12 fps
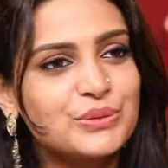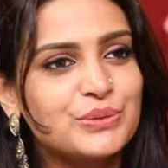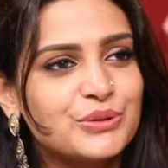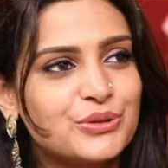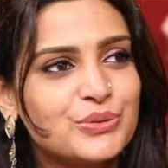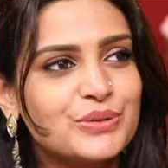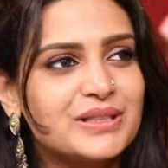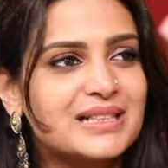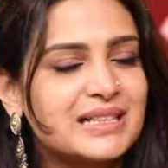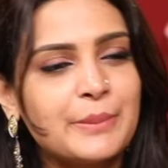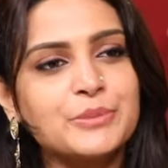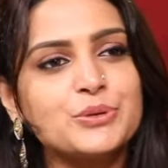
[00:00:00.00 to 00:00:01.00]
you
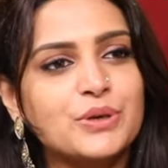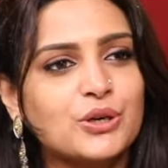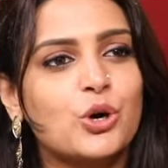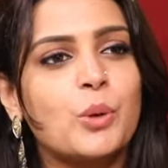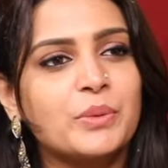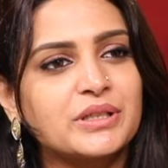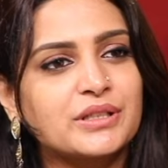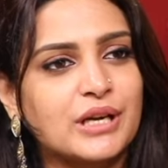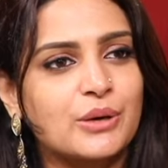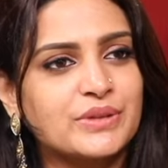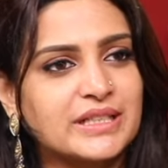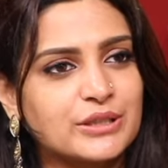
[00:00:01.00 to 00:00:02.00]
come to a common
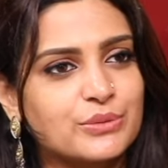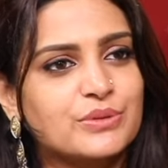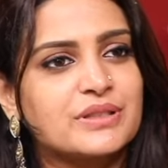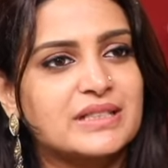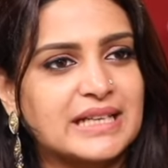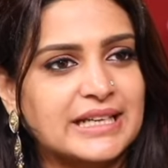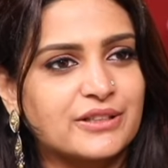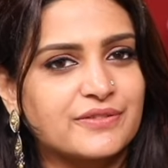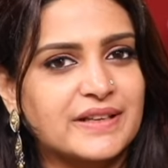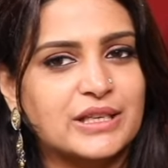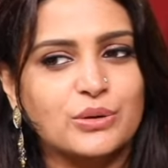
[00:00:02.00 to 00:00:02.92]
ground and you kind of like,